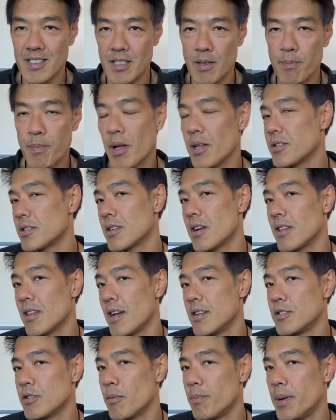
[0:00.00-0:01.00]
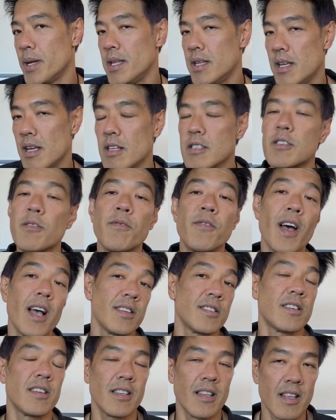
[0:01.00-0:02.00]
The pulse dye laser, or PDL, is a
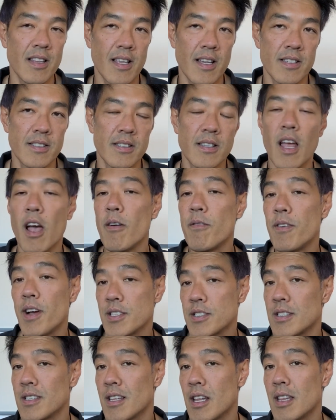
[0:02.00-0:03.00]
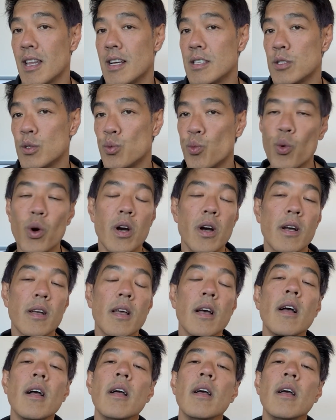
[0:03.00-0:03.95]
vascular laser. And how vascular lasers work